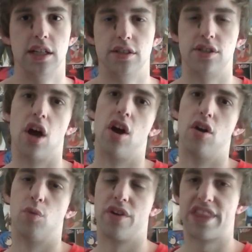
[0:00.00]

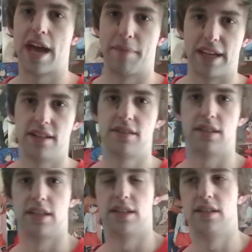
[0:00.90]
So what that means
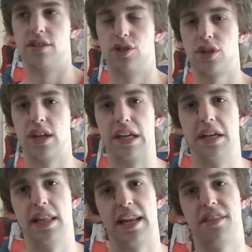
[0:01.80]
is you can
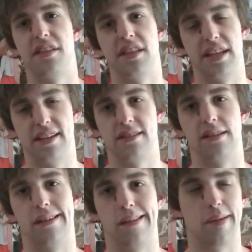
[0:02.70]
kill anything that
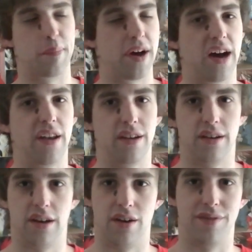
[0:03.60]
isn't a part
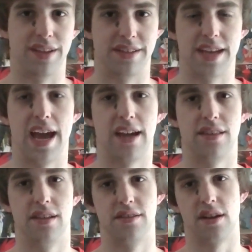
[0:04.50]
of the attack
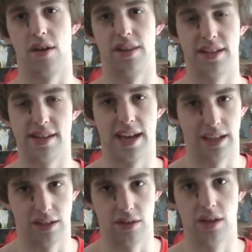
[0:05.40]
that is currently
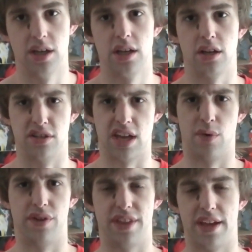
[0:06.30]
attacking you, because that
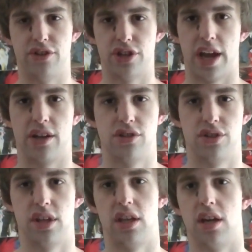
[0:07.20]
would then change
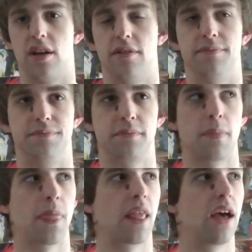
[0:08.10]
the um,
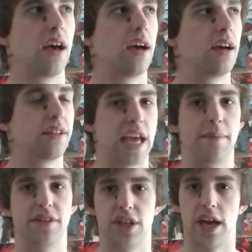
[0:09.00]

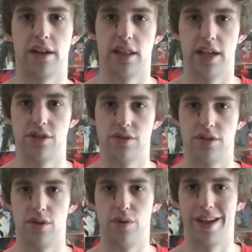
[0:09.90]
damage calculations
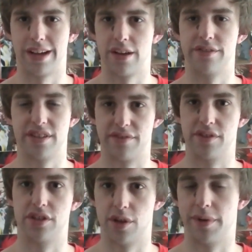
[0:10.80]
and all that kind of stuff, and
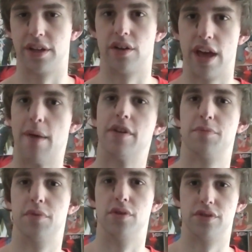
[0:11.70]
determining on how
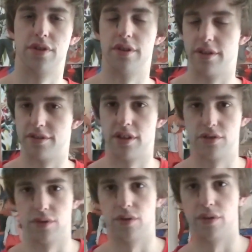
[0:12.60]
much boost and et
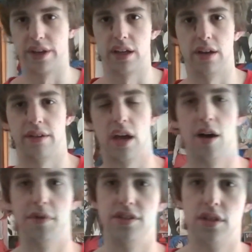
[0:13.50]
cetera and all that kind of
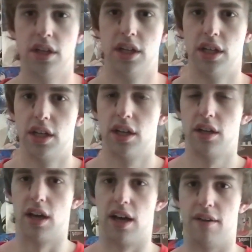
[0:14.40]
garbage.
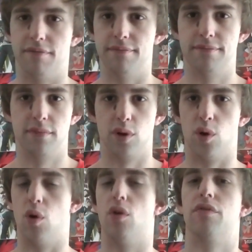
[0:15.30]
Um,
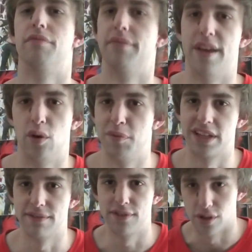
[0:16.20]
or there would be
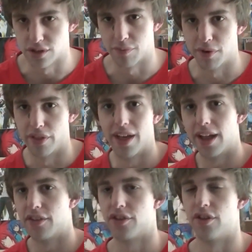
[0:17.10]
confusion upon
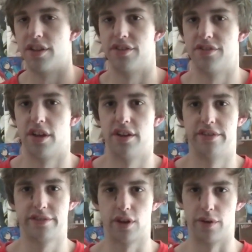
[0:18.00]
that, so they decide
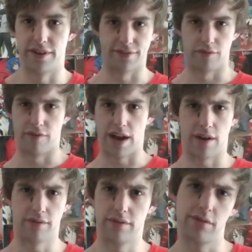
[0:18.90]
to go a different
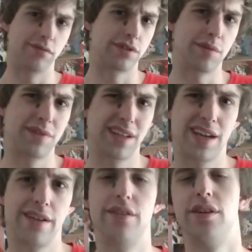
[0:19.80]
route or something,
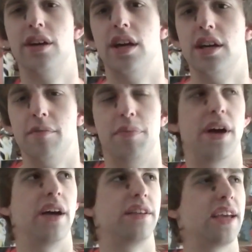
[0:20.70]
I don't know.
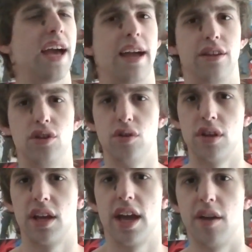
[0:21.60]
But yeah, you
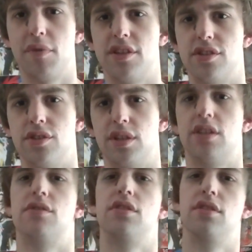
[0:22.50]
can counterblast two,
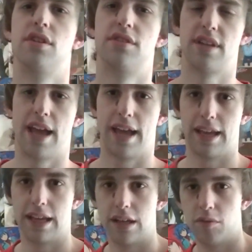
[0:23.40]
kill two units, and
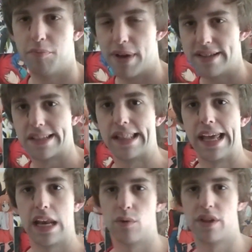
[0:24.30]
kill
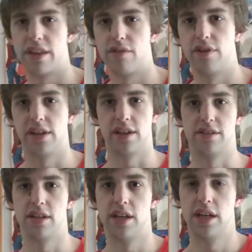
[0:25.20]
basically any one of their rear
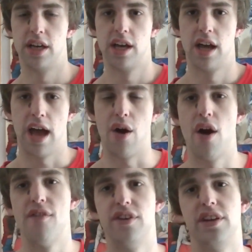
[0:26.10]
guards.
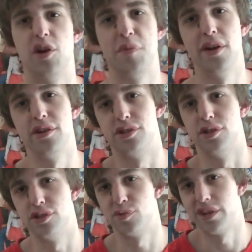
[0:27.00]
However, your opponent
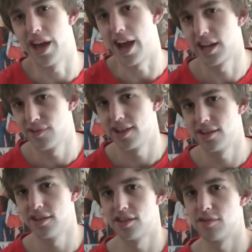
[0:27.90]
chooses when to activate
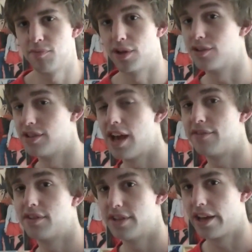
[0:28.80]
this, because they have
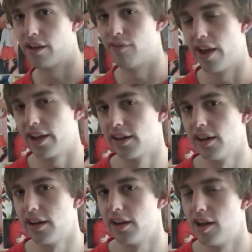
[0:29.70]
to attack your
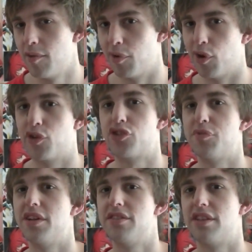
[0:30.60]
Vanguard, but it also
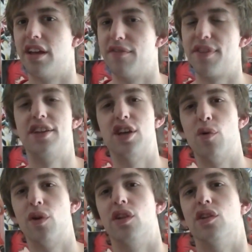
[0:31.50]
means that if they
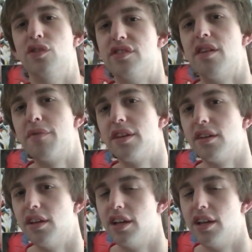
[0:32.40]
don't want to lose something,